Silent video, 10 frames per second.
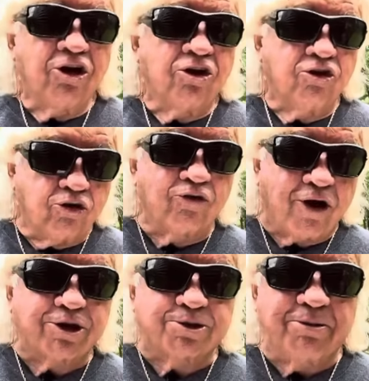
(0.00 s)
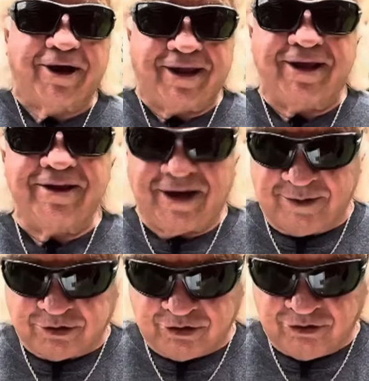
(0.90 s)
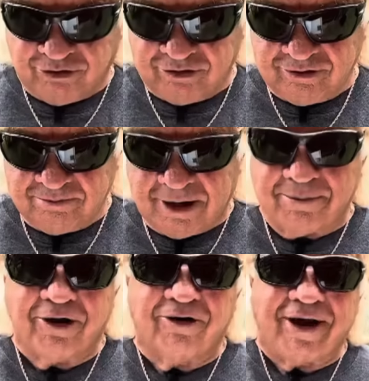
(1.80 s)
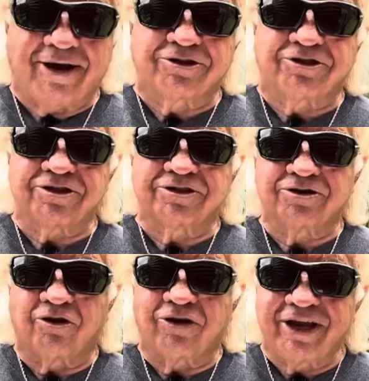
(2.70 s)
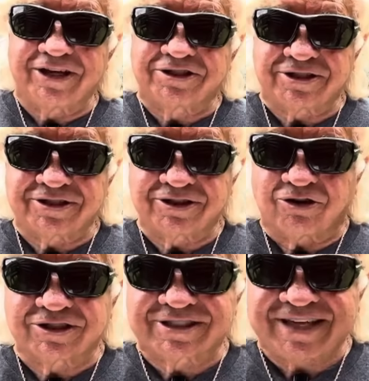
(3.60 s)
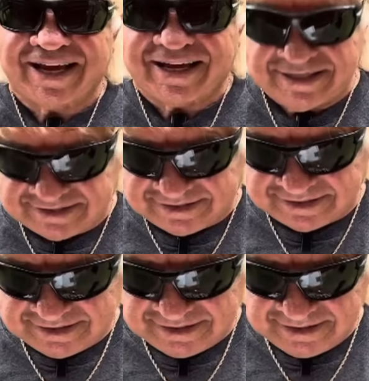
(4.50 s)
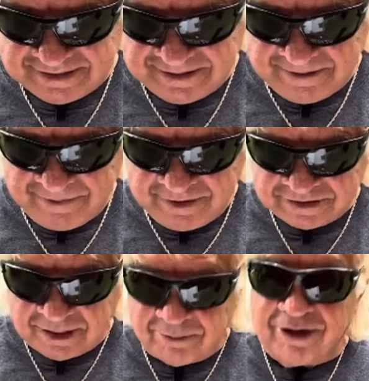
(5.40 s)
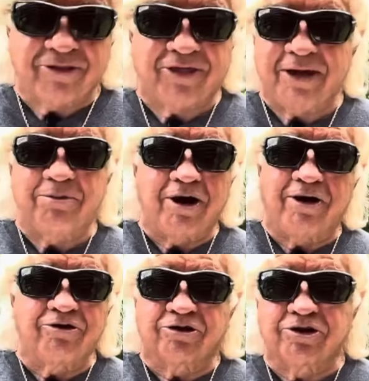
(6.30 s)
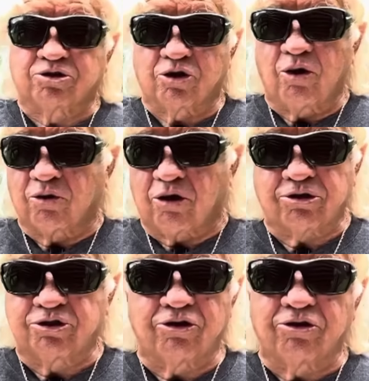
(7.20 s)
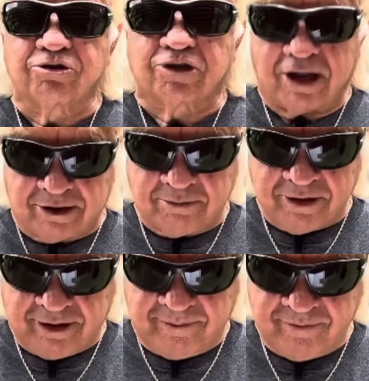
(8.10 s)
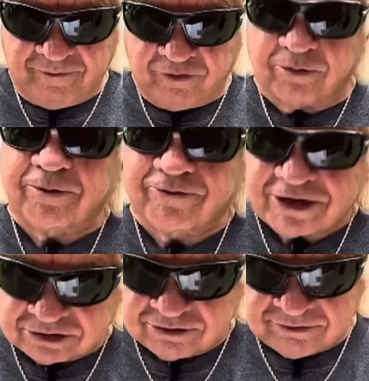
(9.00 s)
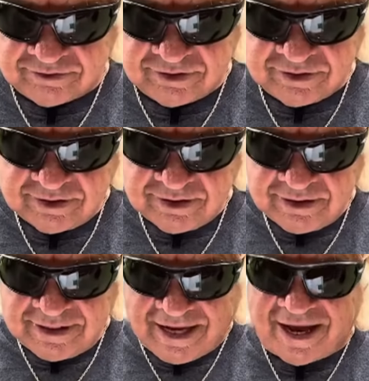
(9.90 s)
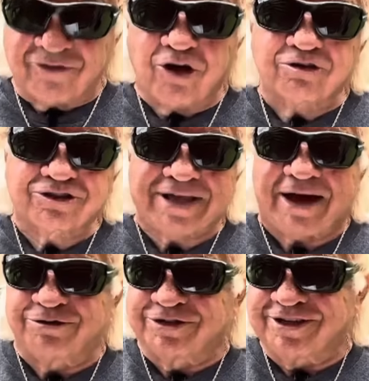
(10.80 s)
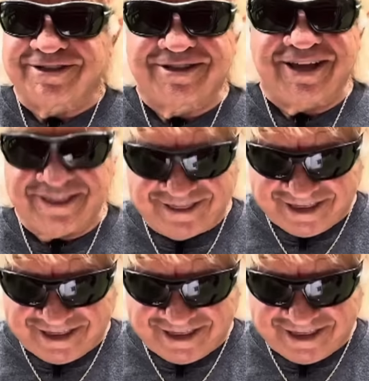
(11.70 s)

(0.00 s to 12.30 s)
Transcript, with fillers: you've lost money, I'm sure, by mere ounces or inches or seconds. Some little thing beyond your control caused you to lose a lot of money if you're a professional. I've lost thousands and